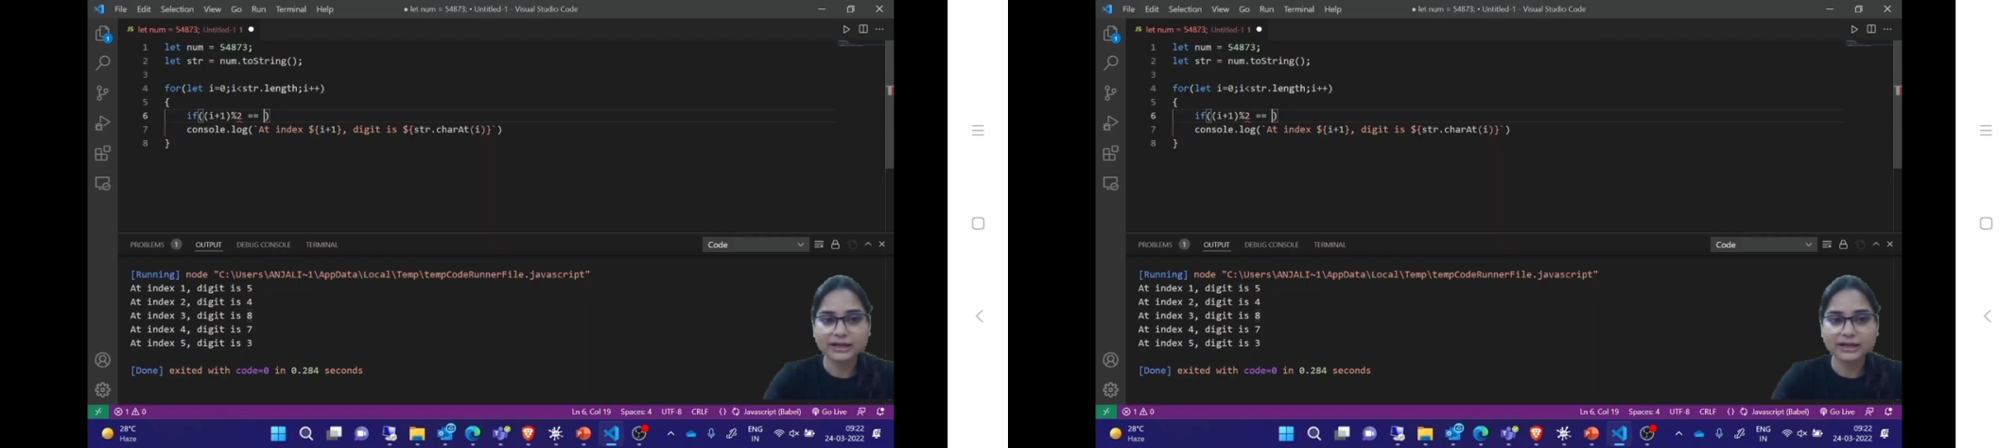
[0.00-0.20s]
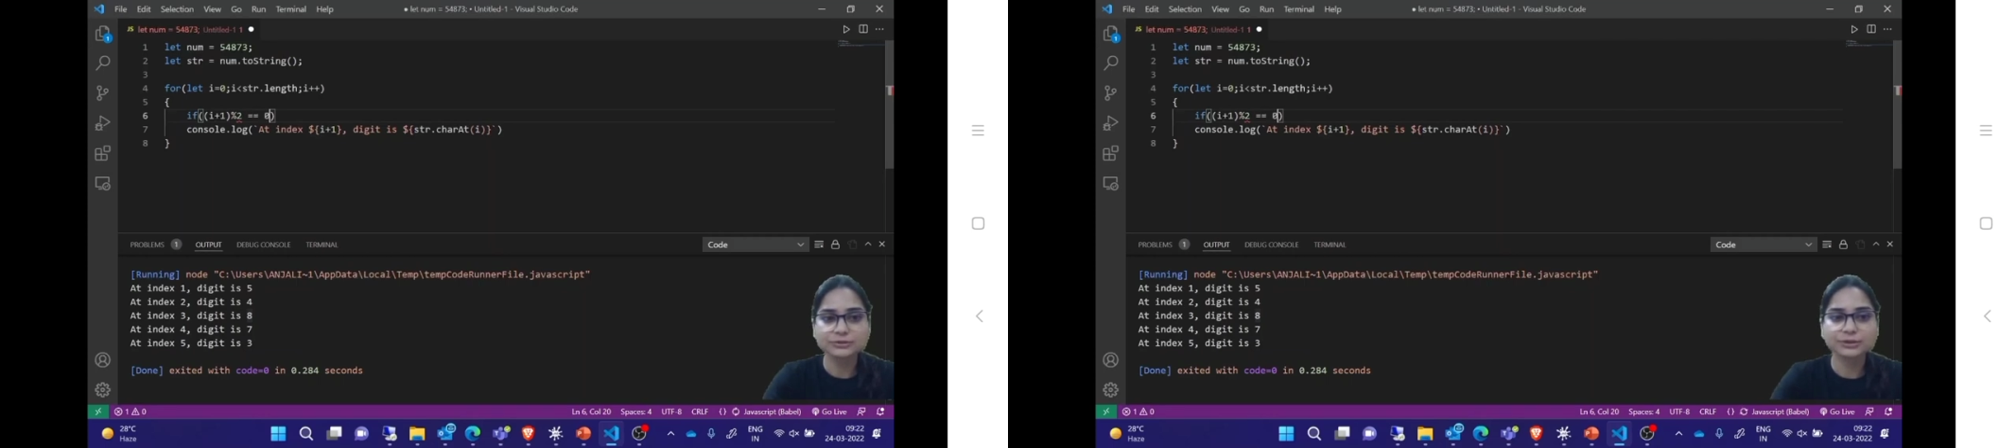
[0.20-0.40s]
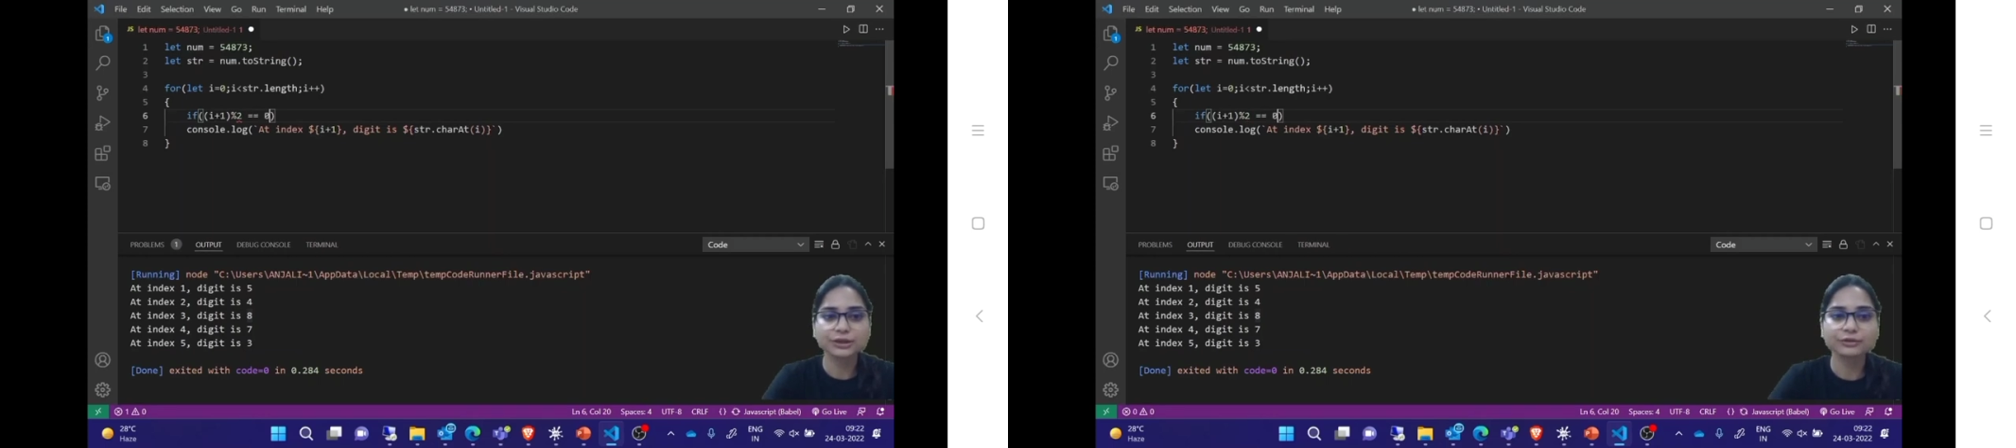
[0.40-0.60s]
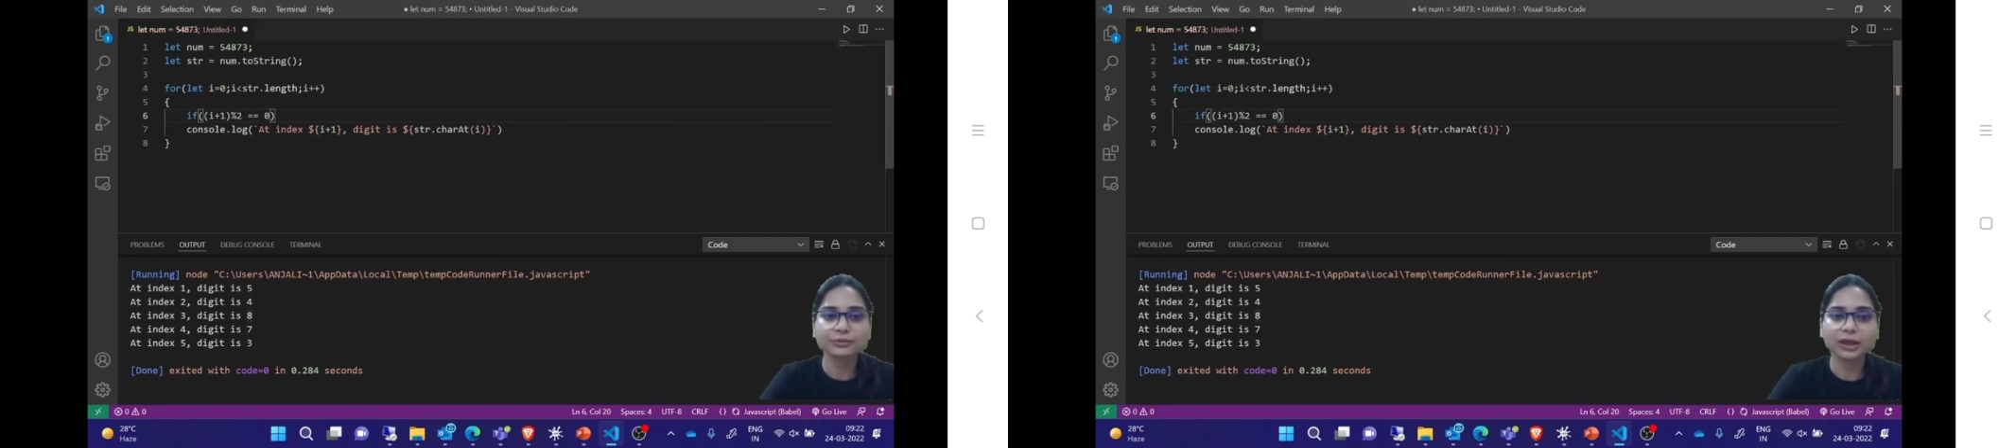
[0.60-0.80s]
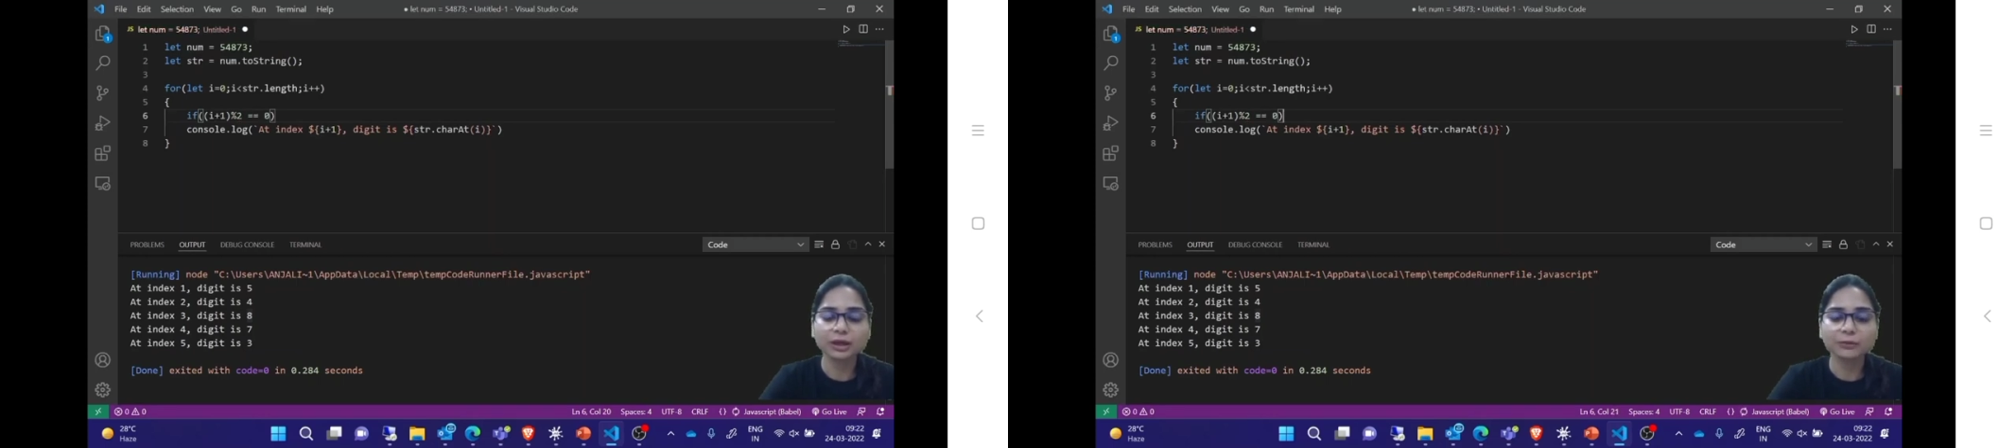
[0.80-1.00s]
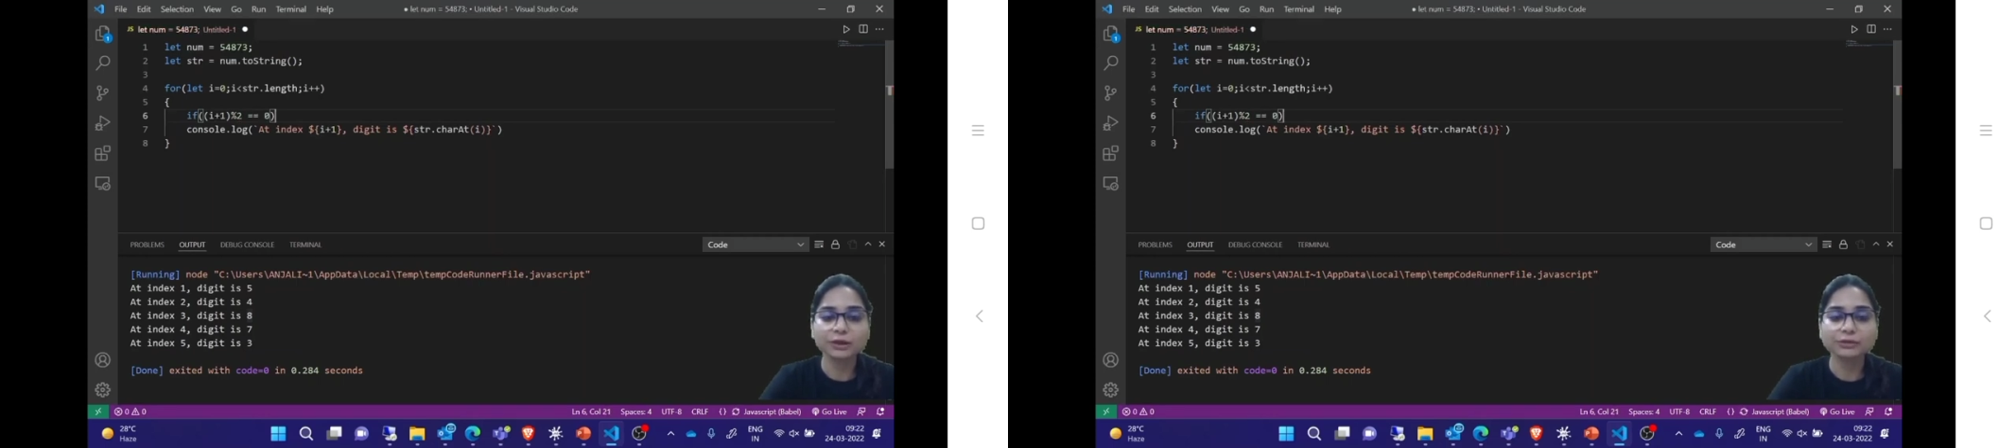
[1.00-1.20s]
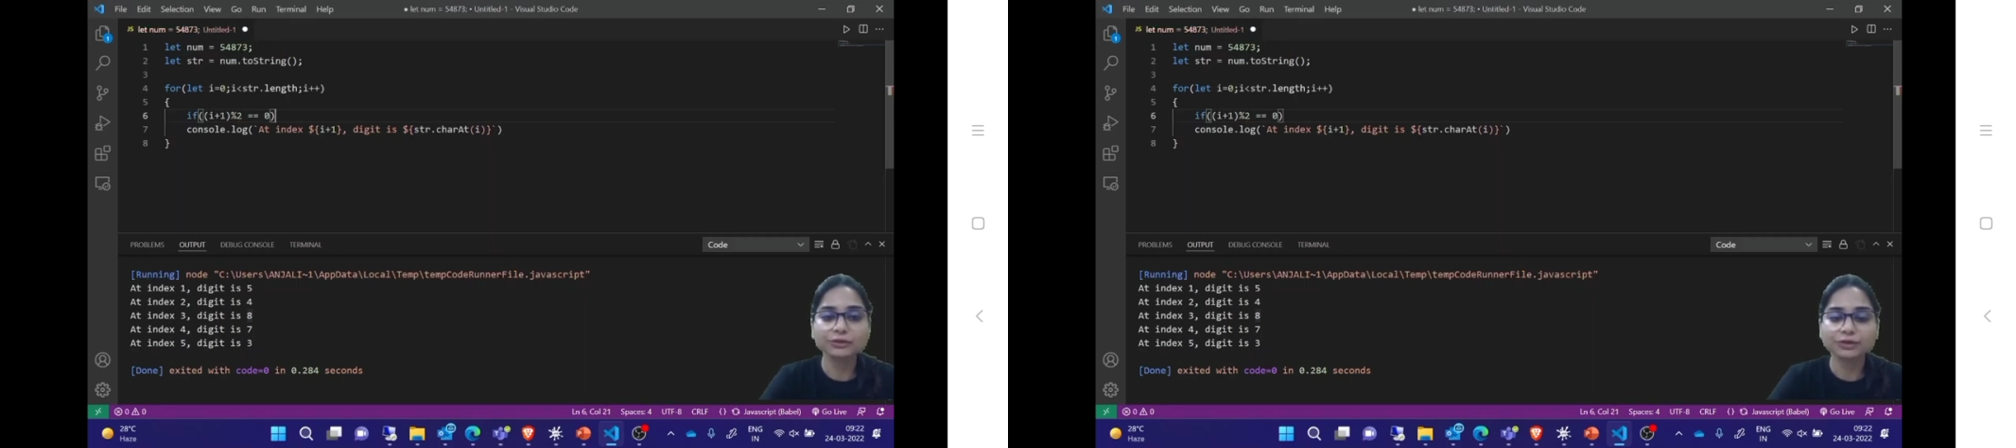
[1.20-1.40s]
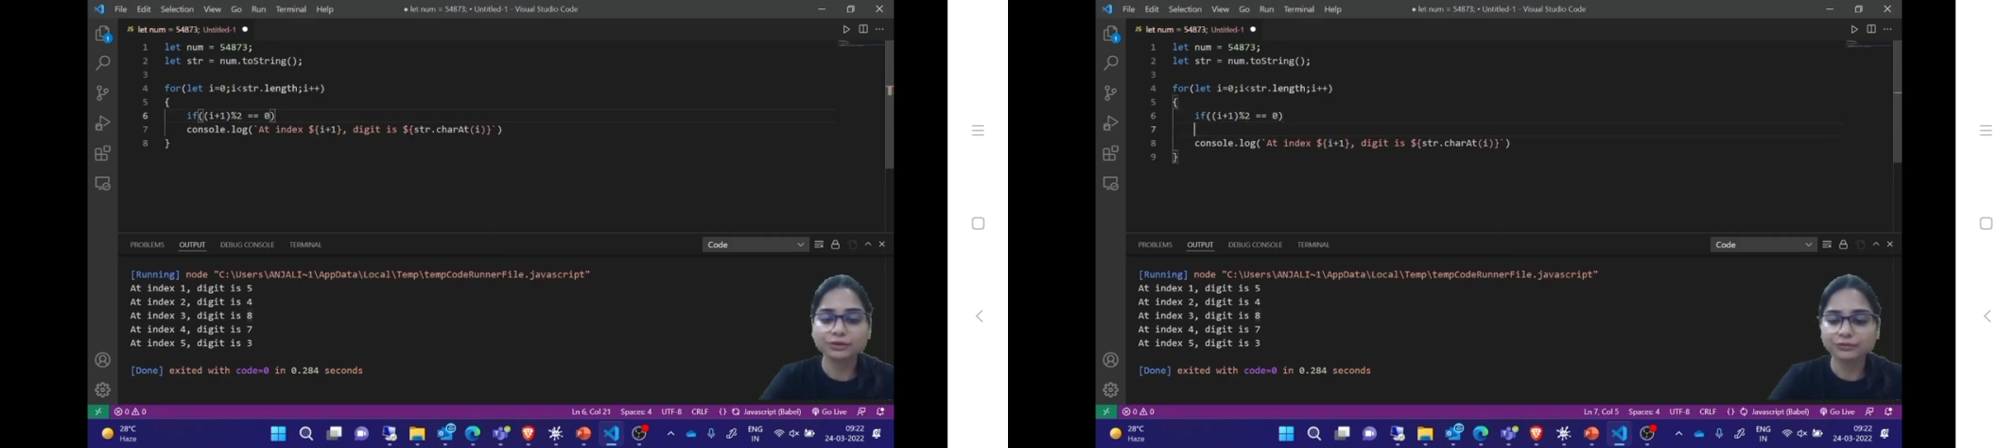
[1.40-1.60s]
is going to be equal to
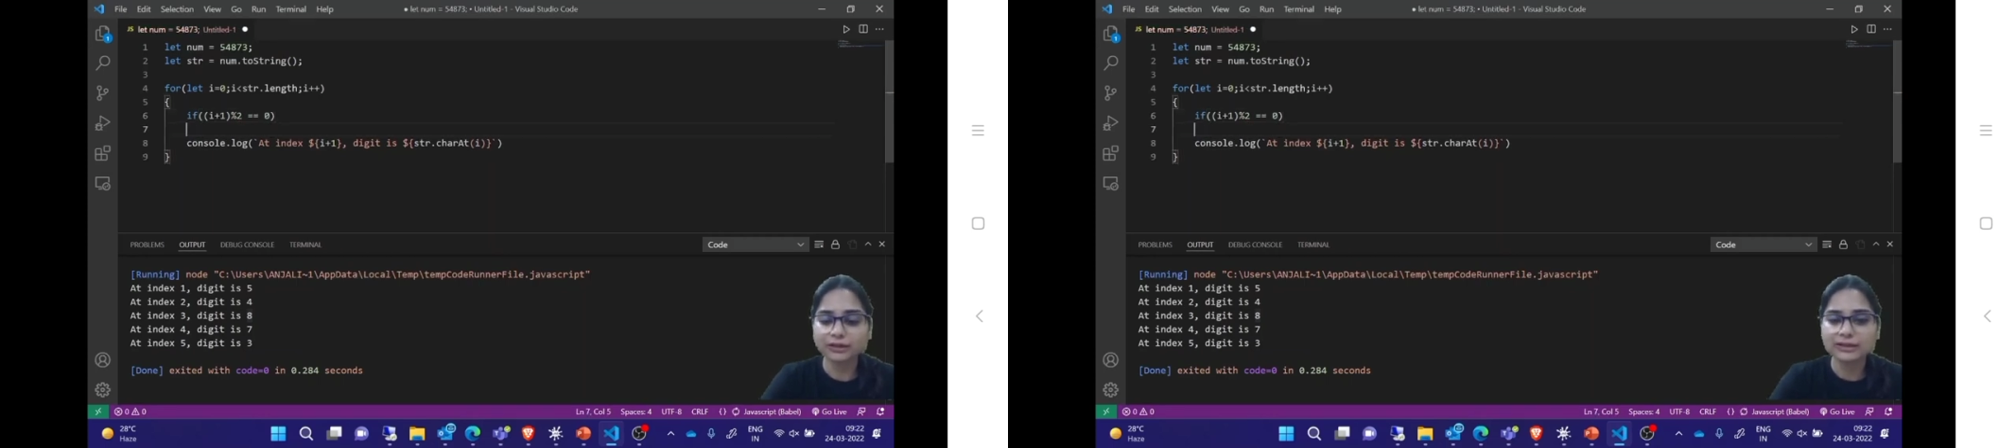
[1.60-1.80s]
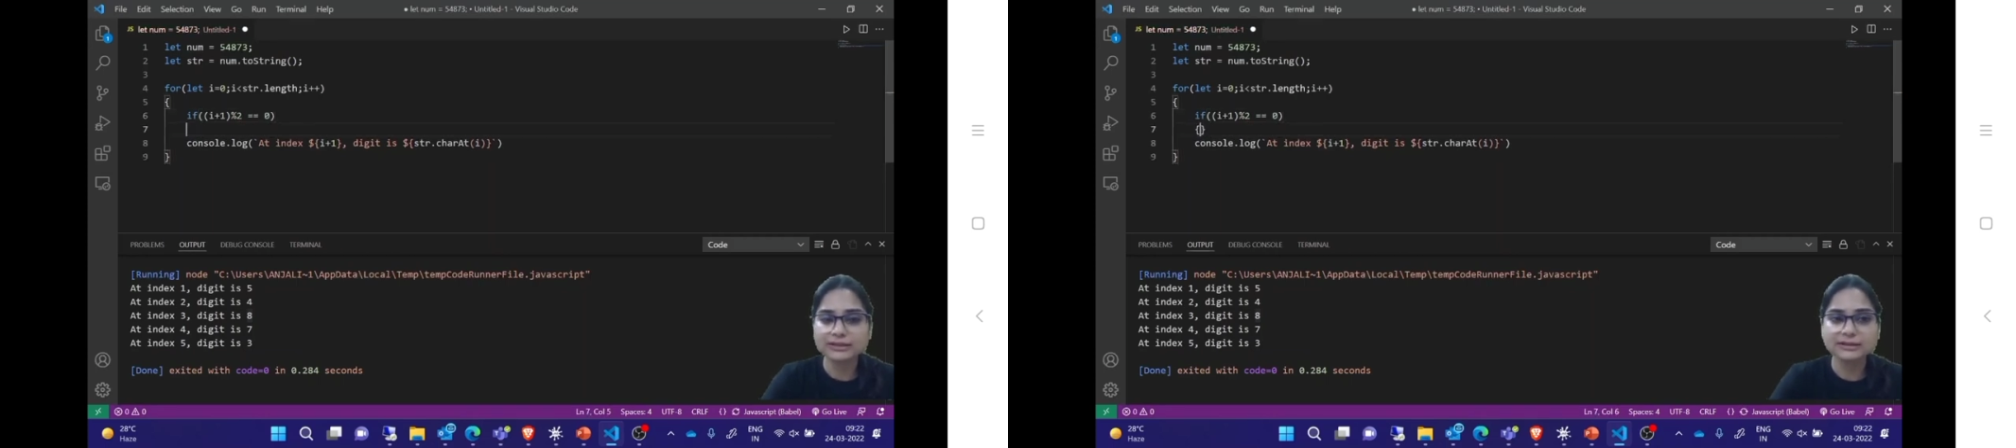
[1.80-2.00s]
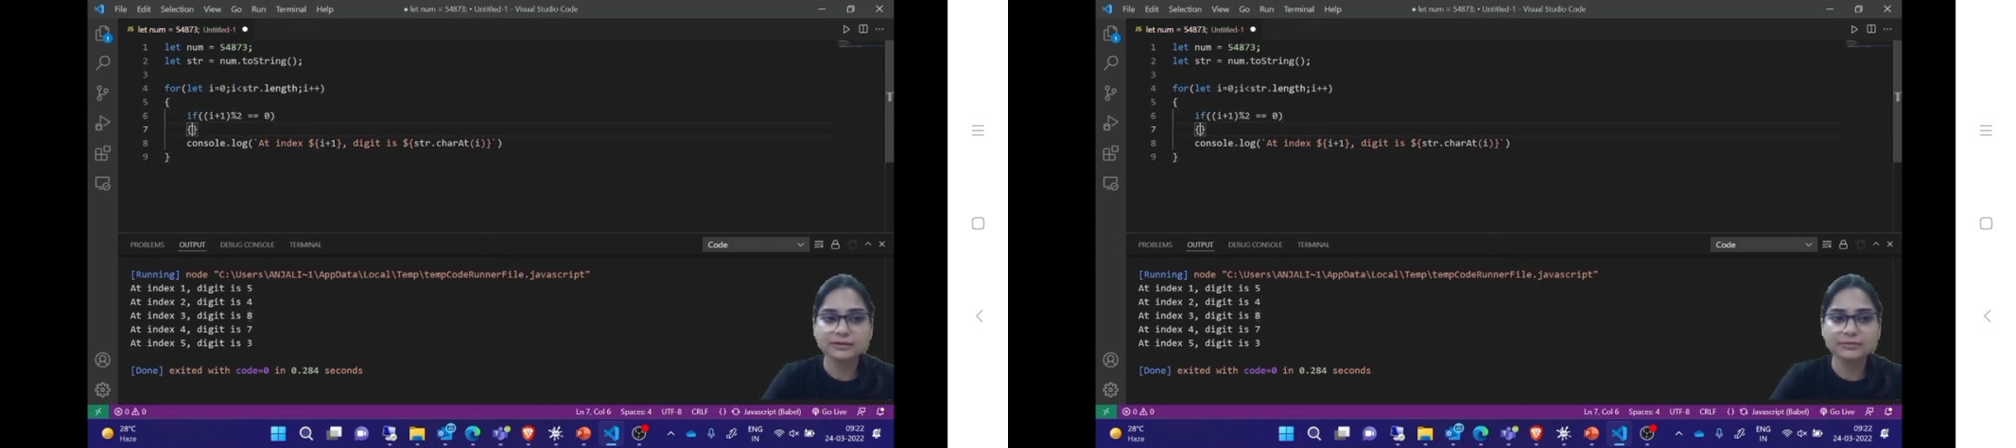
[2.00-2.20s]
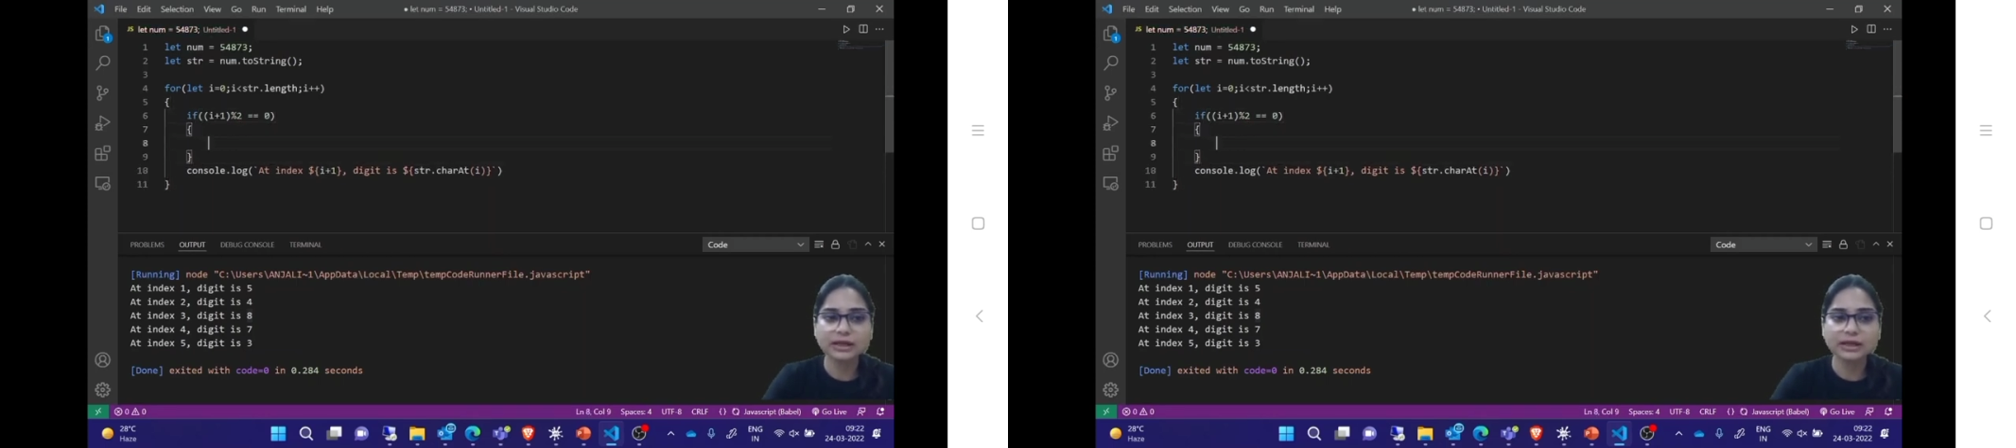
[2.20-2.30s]
0, what does it mean?